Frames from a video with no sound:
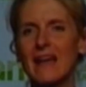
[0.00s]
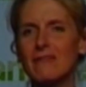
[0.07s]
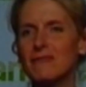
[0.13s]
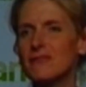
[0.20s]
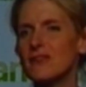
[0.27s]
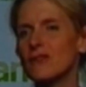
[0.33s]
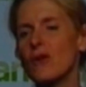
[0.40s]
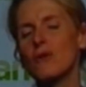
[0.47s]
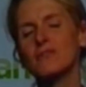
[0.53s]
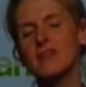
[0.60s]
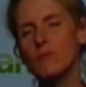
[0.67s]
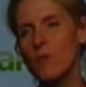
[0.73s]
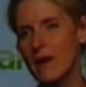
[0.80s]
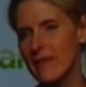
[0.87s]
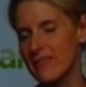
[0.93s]
I fear
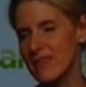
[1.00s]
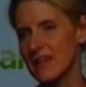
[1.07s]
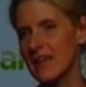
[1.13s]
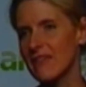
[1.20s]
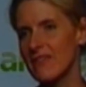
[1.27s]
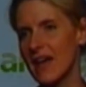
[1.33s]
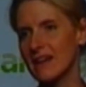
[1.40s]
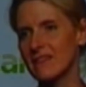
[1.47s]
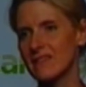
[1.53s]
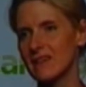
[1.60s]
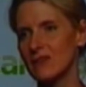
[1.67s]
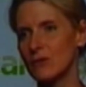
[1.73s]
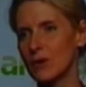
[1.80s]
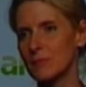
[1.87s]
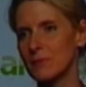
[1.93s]
only one thing, and that is
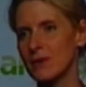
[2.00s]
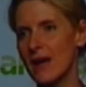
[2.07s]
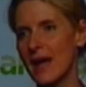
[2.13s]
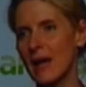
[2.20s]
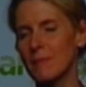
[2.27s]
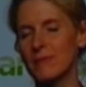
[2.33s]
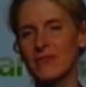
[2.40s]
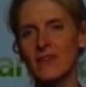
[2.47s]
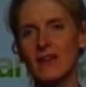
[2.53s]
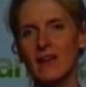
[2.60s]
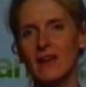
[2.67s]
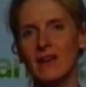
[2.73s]
that you are perhaps